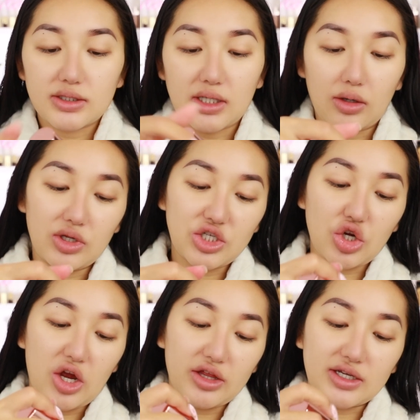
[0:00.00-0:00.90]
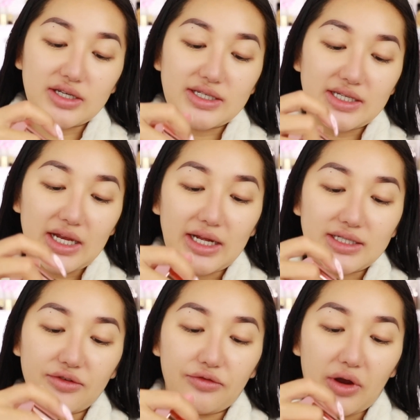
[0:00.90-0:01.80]
So let's try out the Conceal
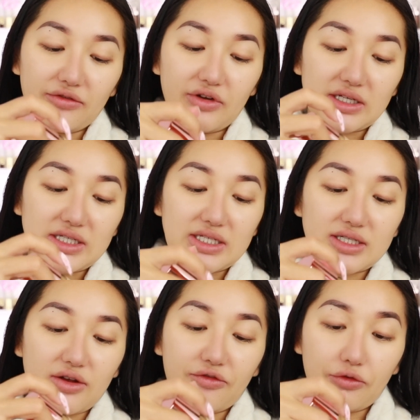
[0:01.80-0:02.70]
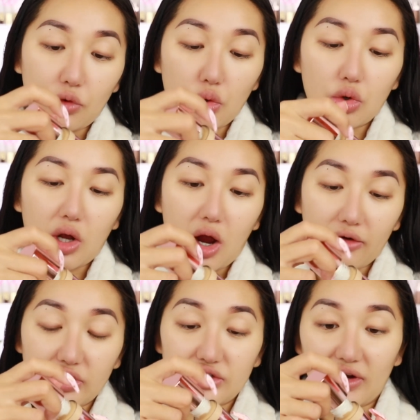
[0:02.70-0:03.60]
and Define first. This is a full
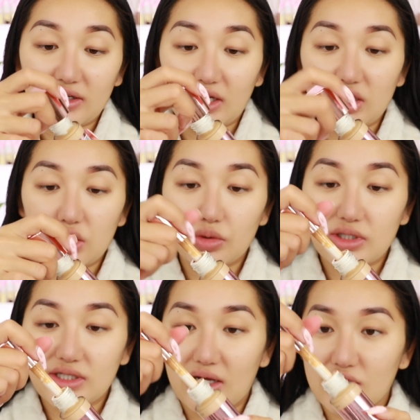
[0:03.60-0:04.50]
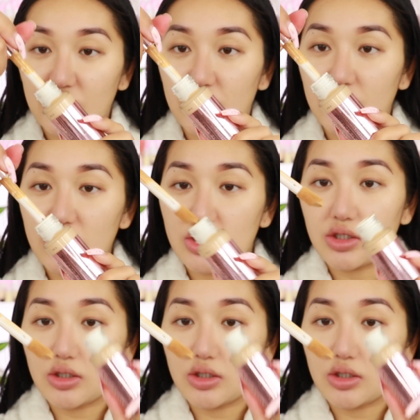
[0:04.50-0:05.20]
coverage foundation, which sounds good.